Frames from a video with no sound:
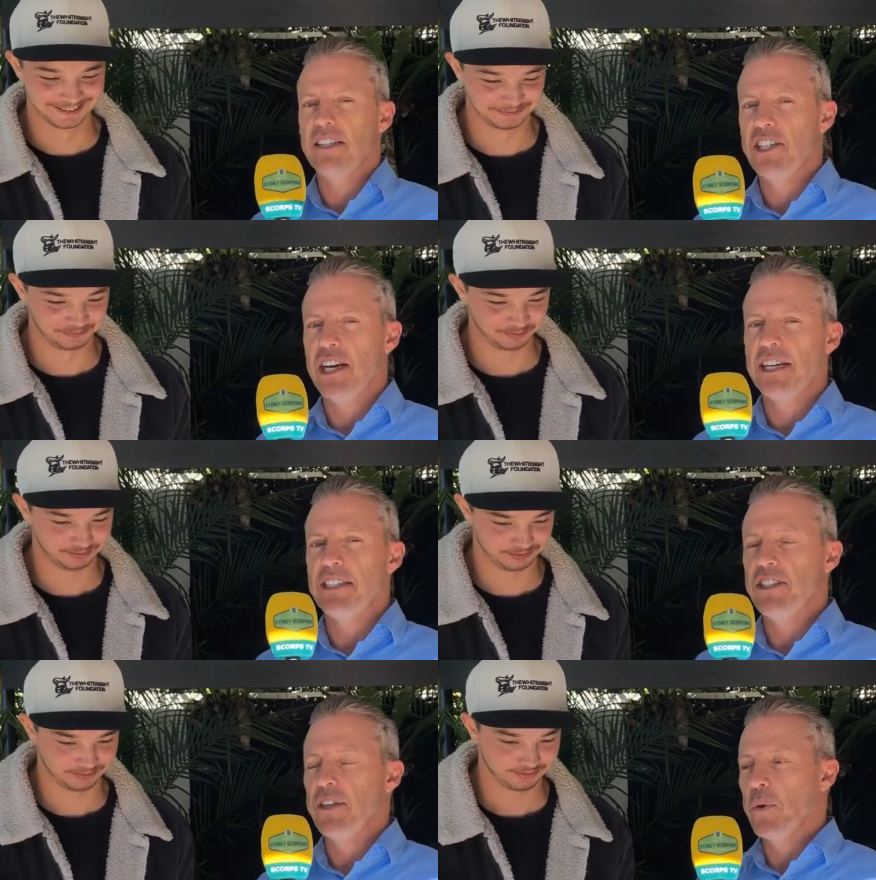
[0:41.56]
Speaker 1: that
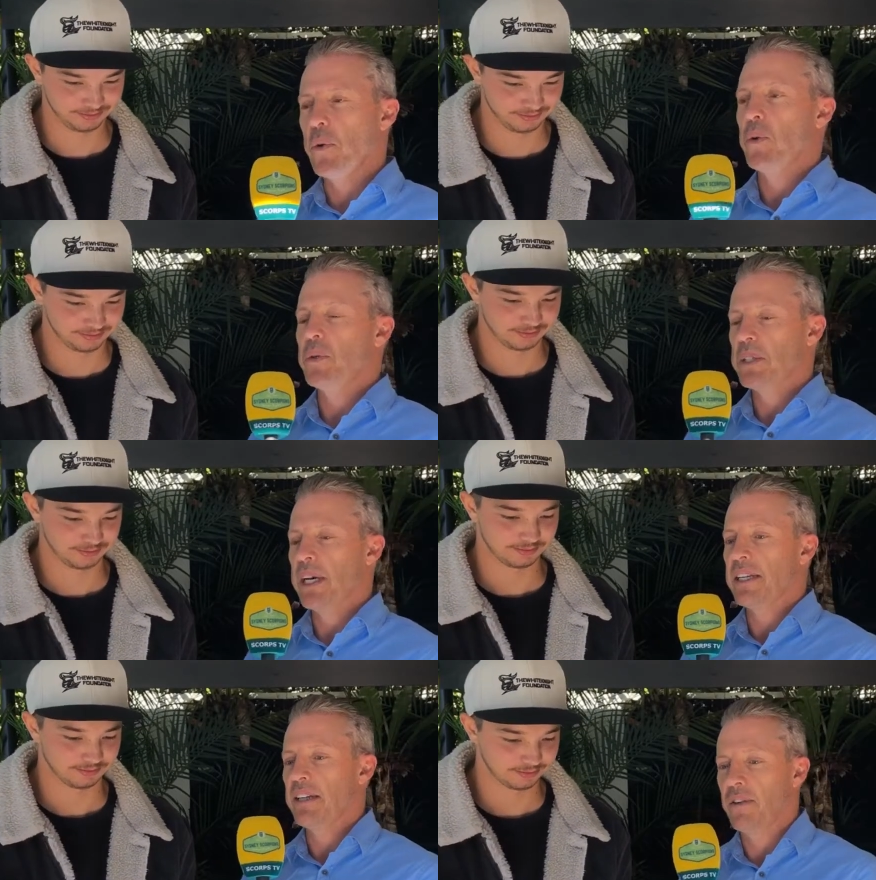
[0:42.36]
changed yours
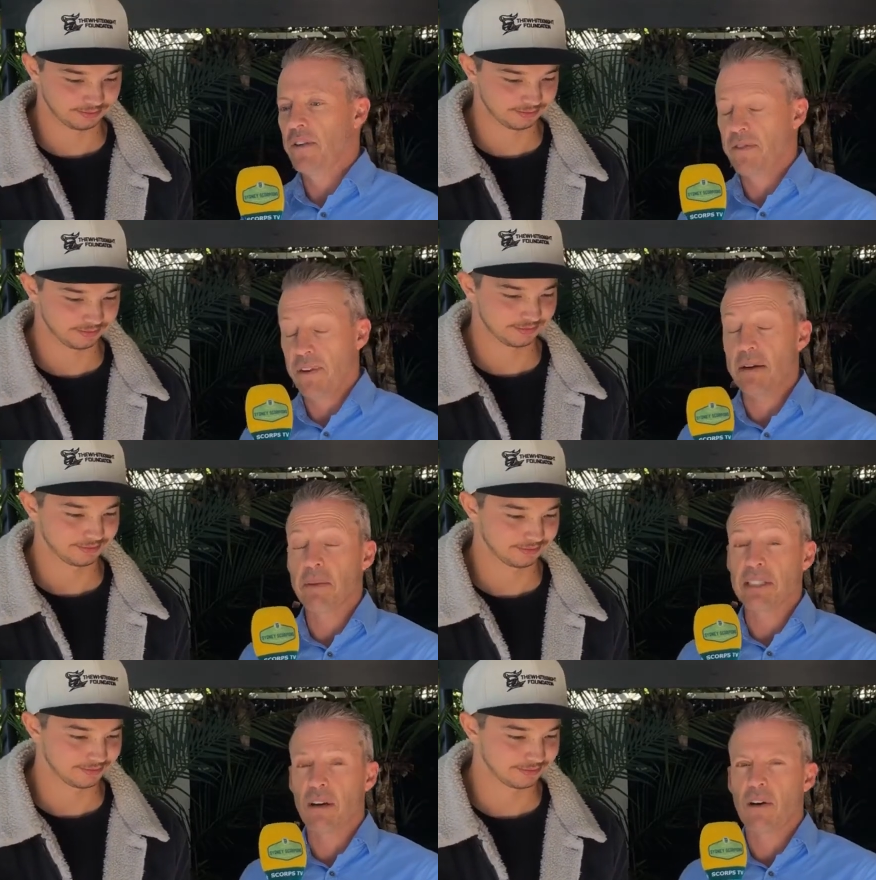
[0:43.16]
and your
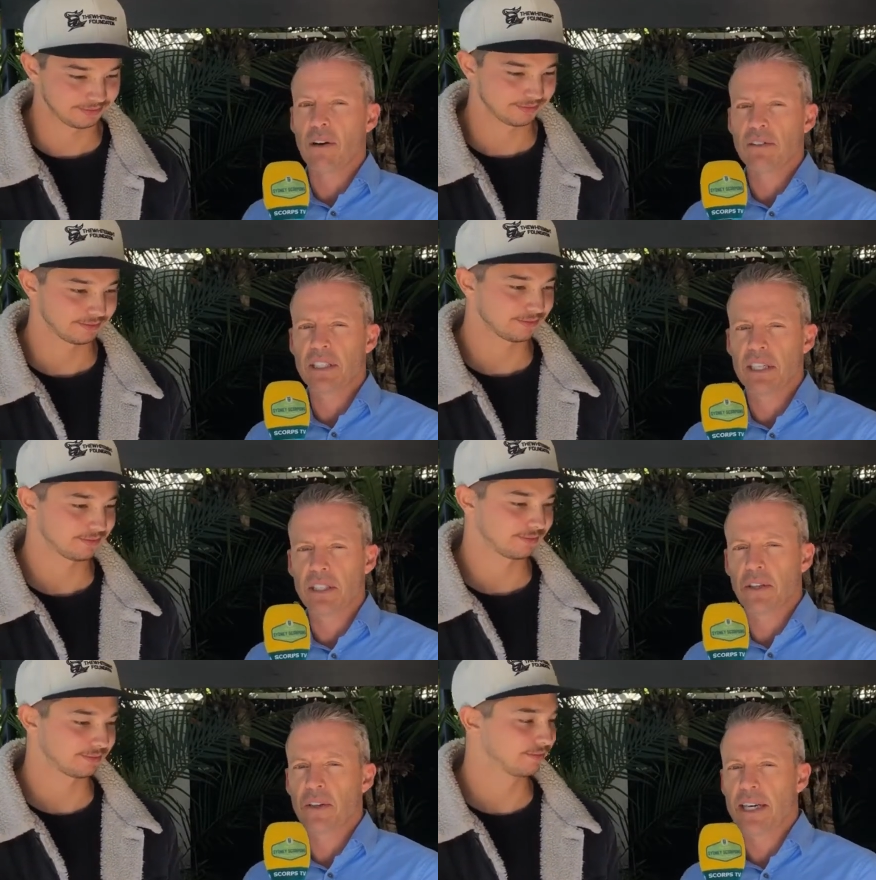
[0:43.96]
family's lives in
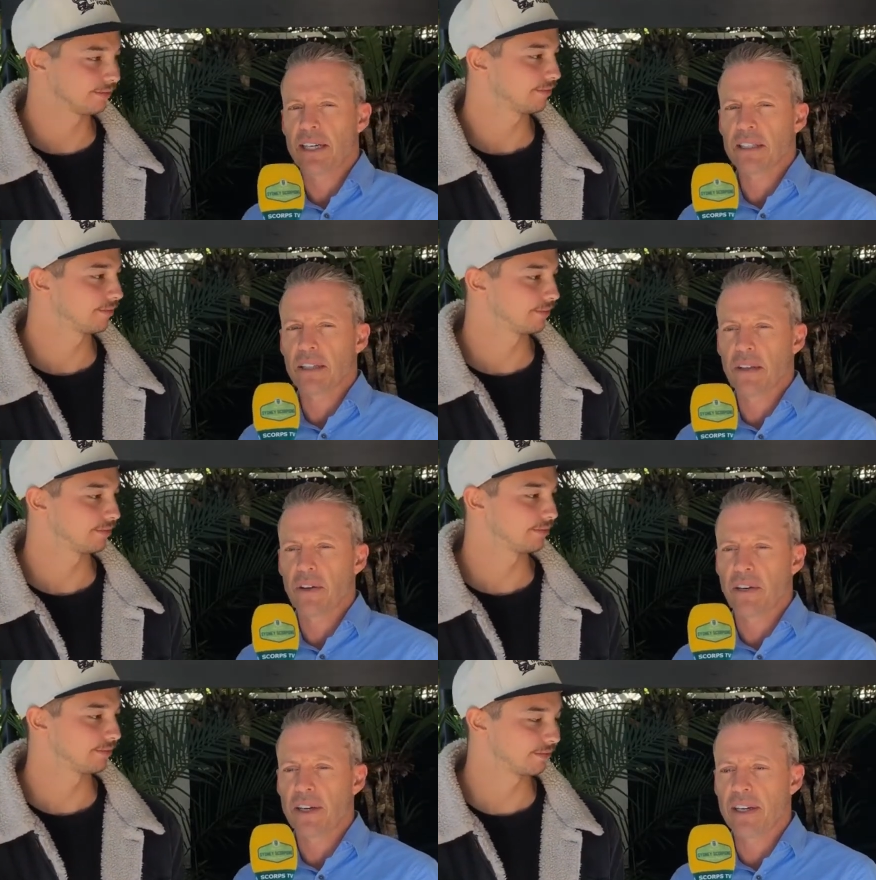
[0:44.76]

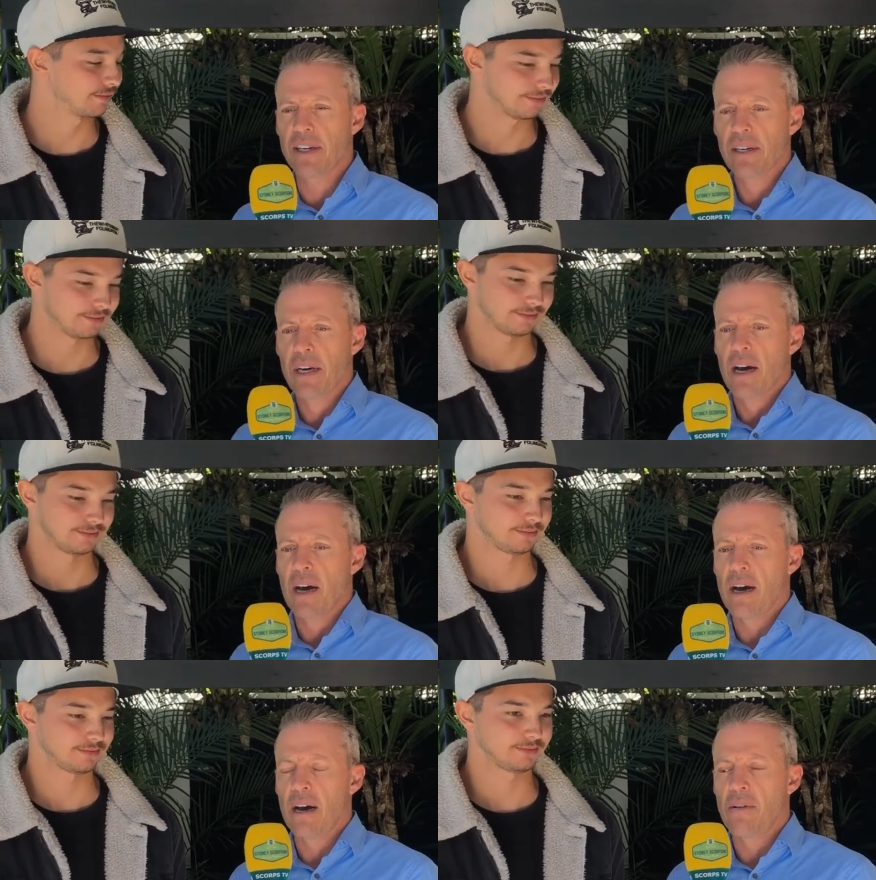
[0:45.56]
2013.
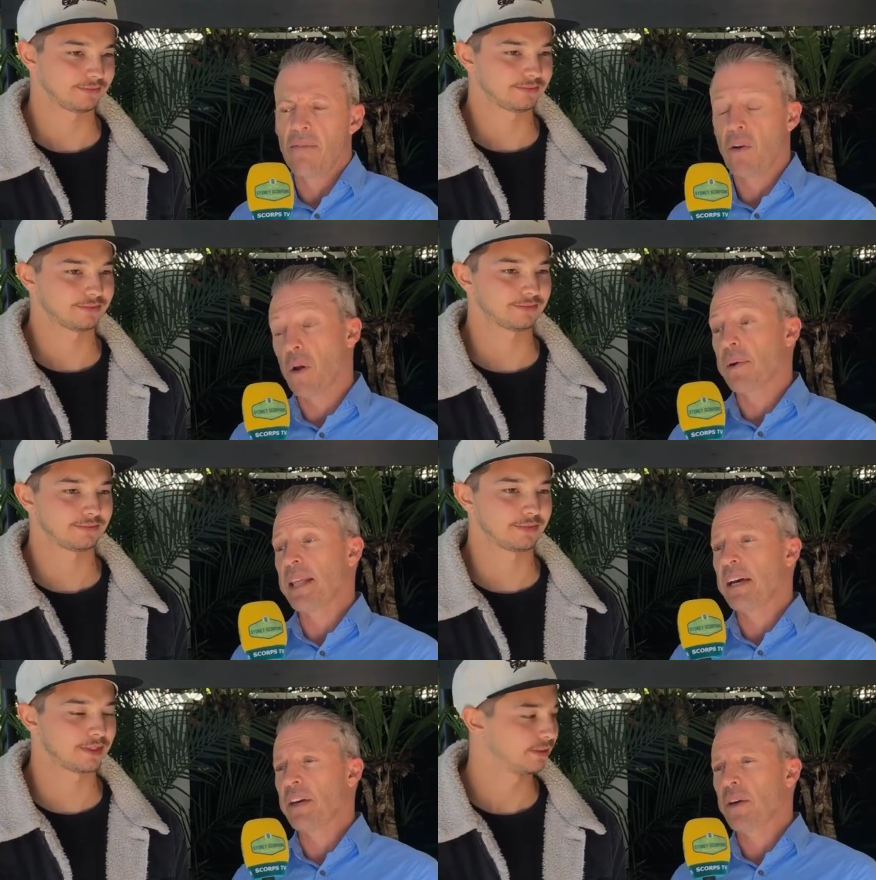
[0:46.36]
Um, following
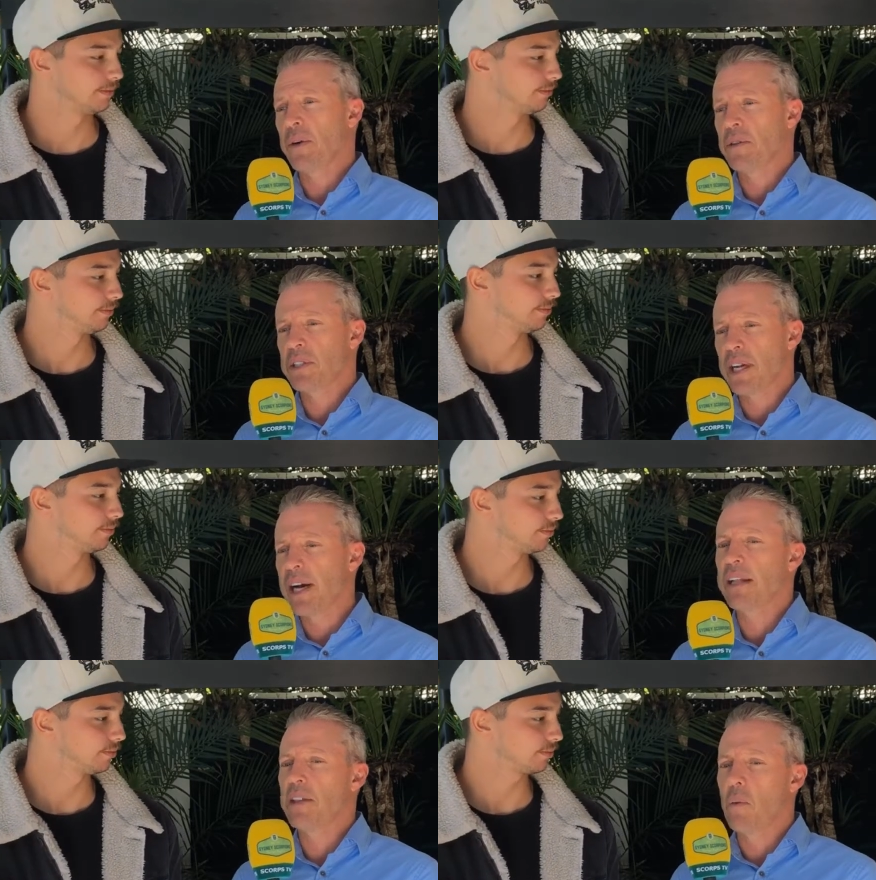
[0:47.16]
that, you
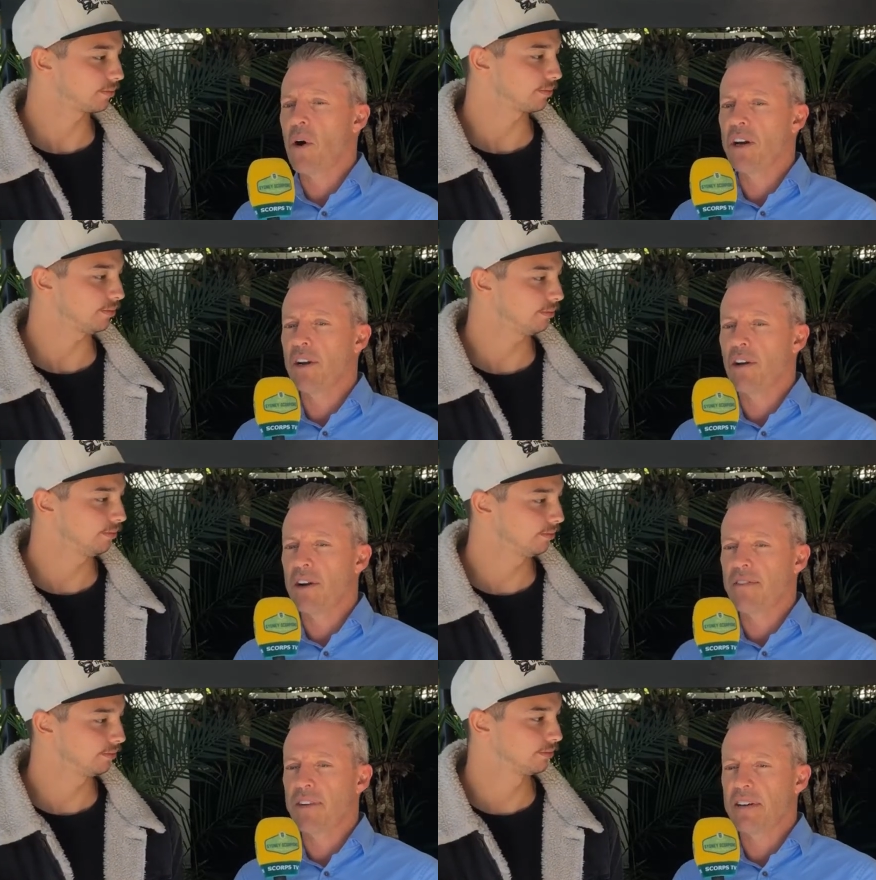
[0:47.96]
started the White
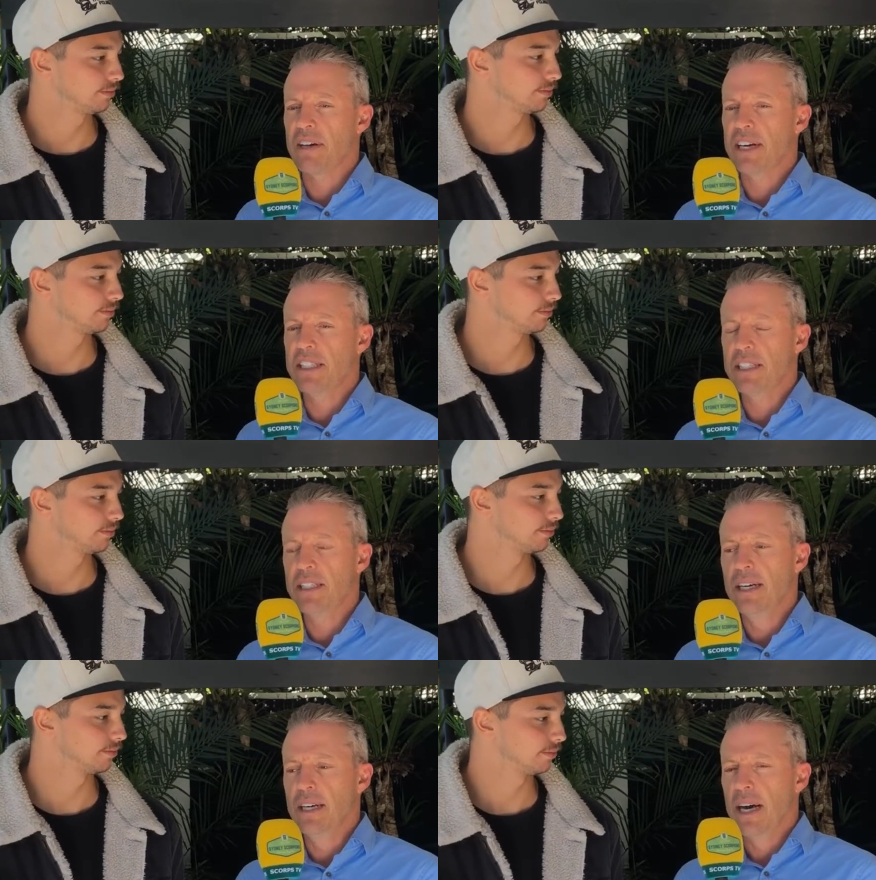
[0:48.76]
Knight Foundation.
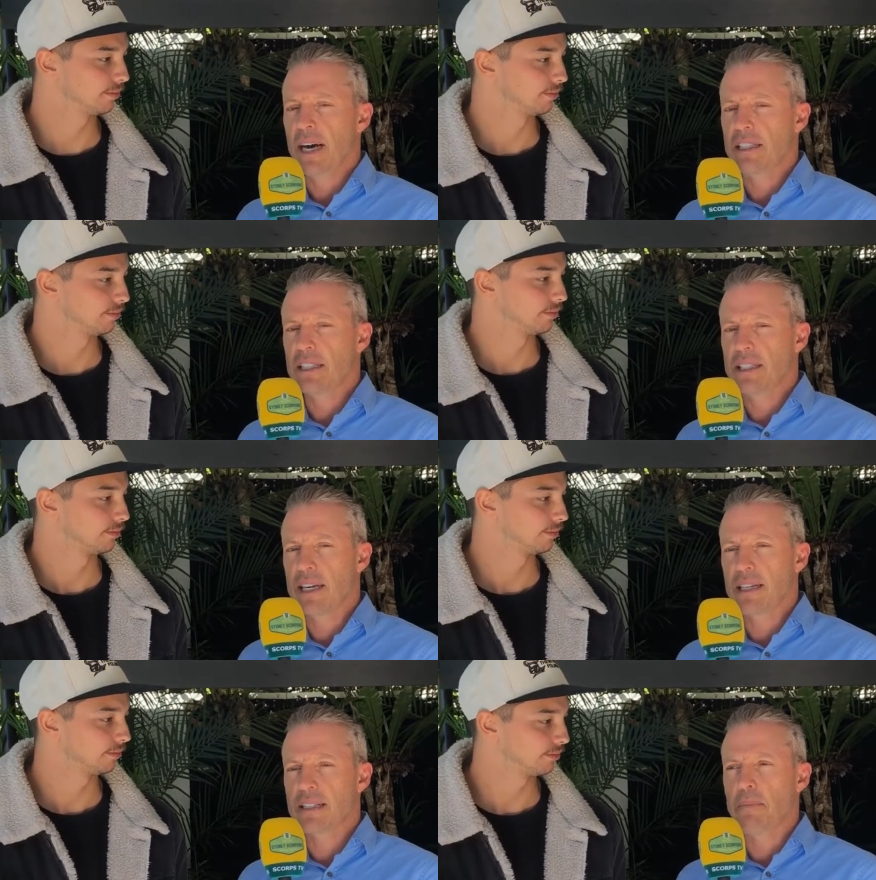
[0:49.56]
Uh, just
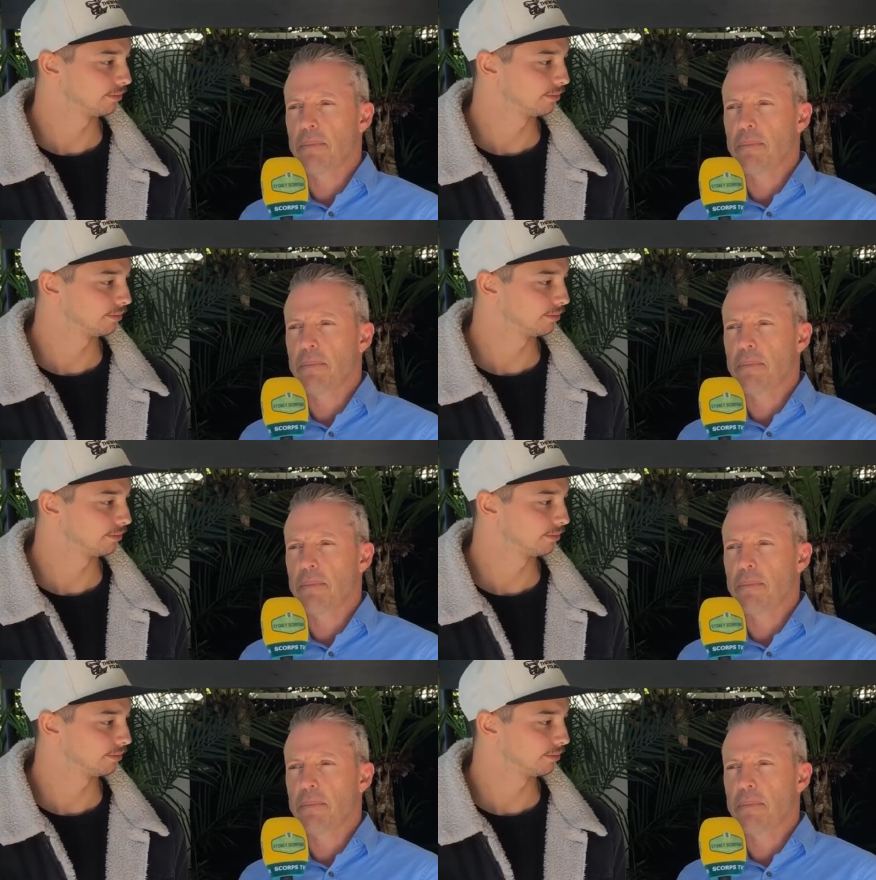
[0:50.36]
tell us a